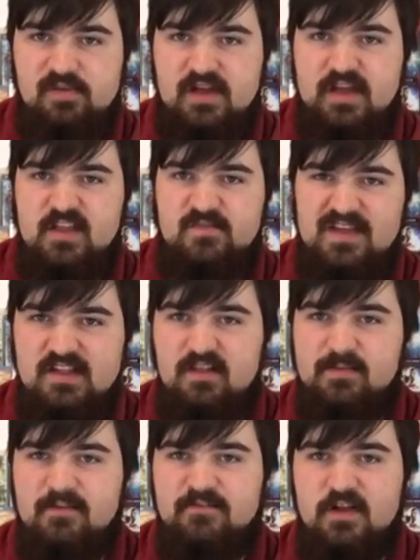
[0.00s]
But it's
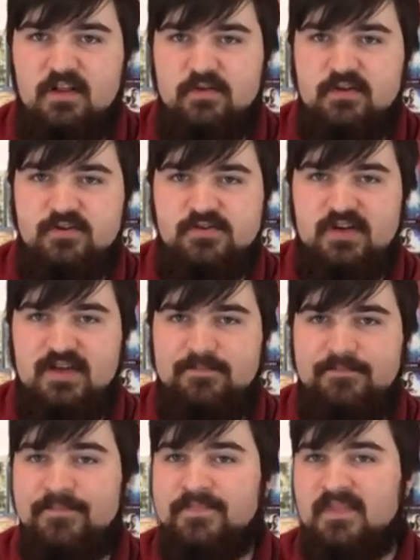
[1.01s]
basically about following your
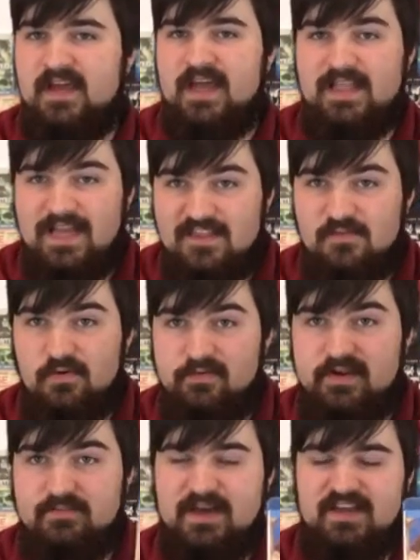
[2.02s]
dream, and that's a
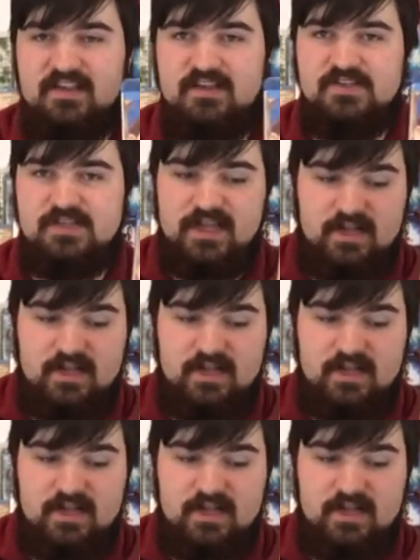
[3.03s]
really good message.